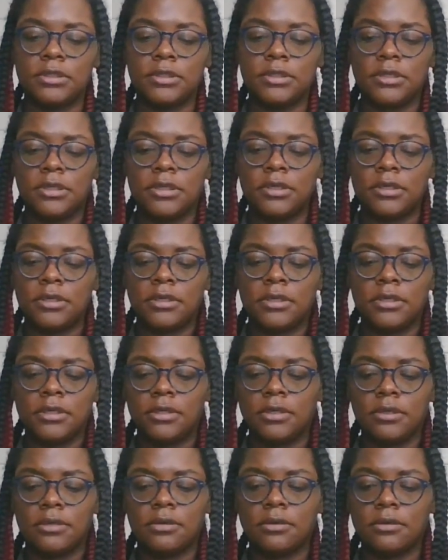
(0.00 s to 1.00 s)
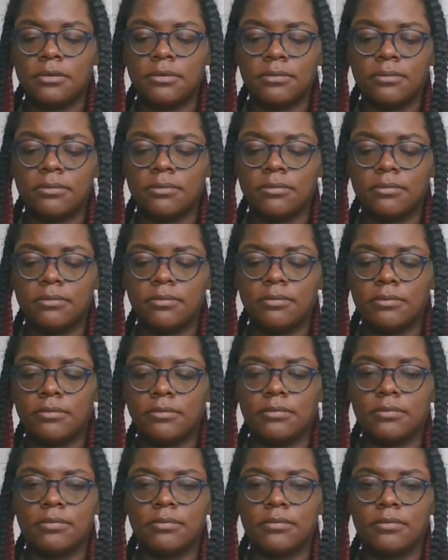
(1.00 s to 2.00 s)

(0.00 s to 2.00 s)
(silence)